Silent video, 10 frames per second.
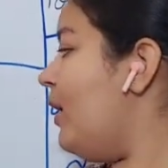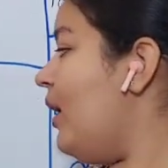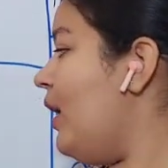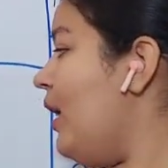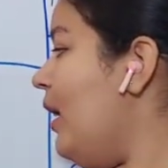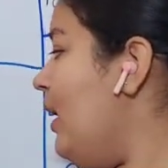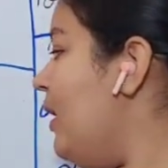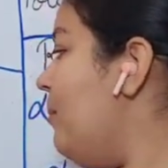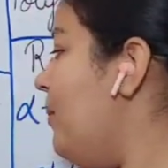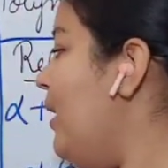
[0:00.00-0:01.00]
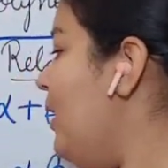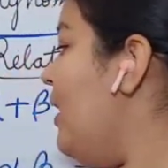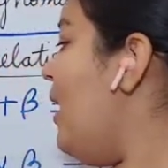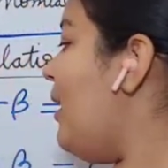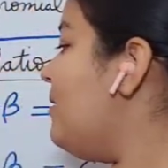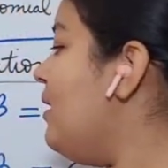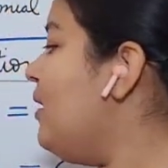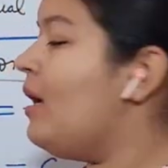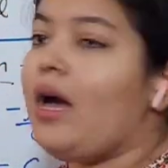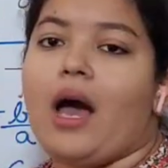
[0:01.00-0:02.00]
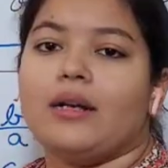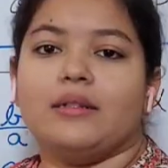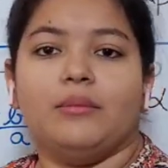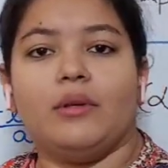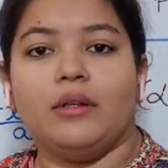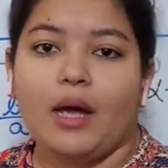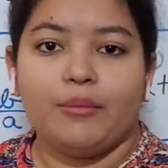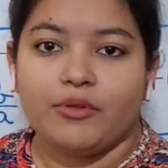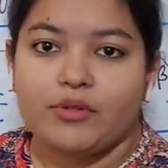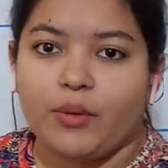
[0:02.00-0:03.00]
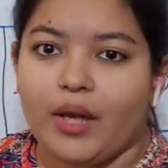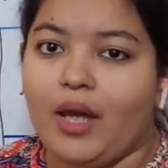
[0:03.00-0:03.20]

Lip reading: a, b and c are some numbers, okay,